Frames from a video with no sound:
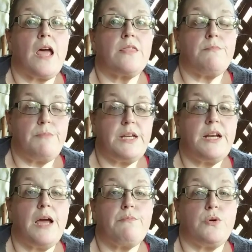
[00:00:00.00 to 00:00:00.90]
the minute
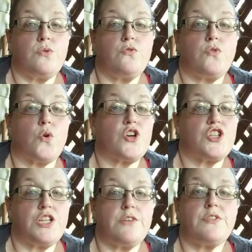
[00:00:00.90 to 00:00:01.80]
I move or
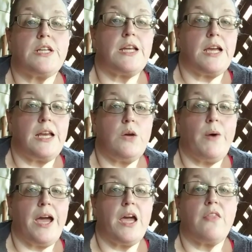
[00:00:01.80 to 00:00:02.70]
shift in any
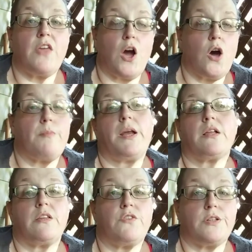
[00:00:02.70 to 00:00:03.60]
way, they
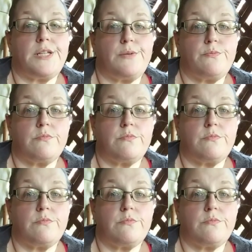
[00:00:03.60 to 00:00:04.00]
automatically fall down.